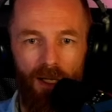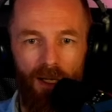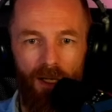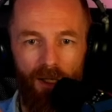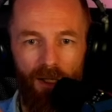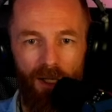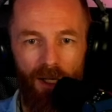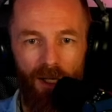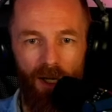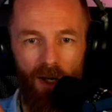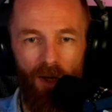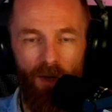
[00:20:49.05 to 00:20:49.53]

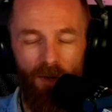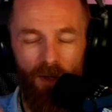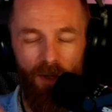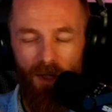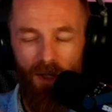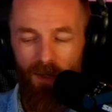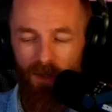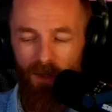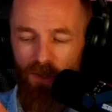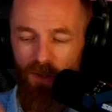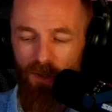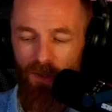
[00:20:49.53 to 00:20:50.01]
you know,
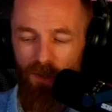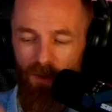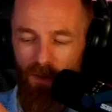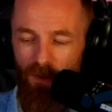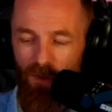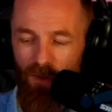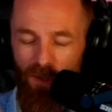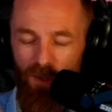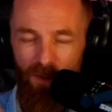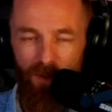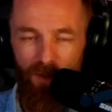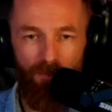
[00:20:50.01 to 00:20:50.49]

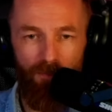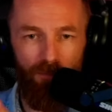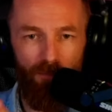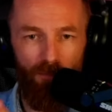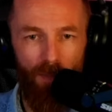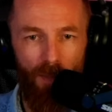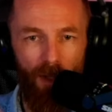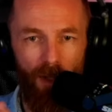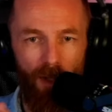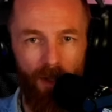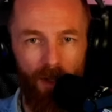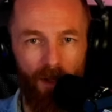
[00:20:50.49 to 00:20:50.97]

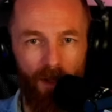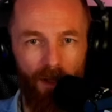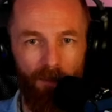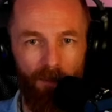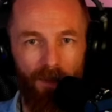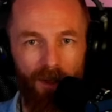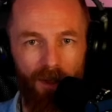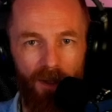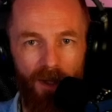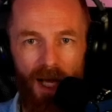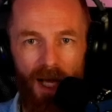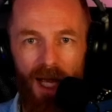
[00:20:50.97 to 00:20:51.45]
smuddle it up in
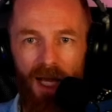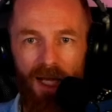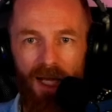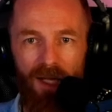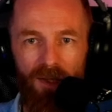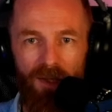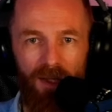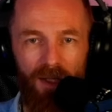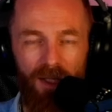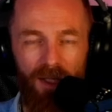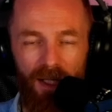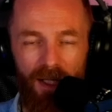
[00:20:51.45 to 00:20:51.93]
your hands
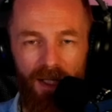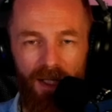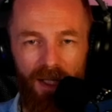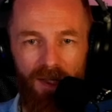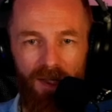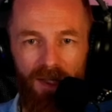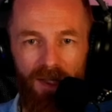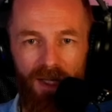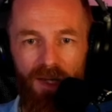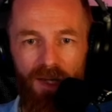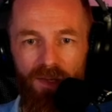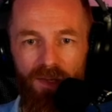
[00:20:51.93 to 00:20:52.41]
until it gets
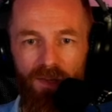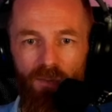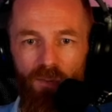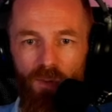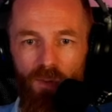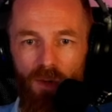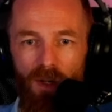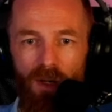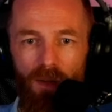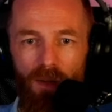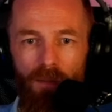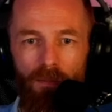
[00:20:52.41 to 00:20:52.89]
nice and
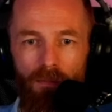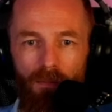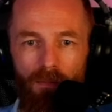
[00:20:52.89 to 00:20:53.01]
warm,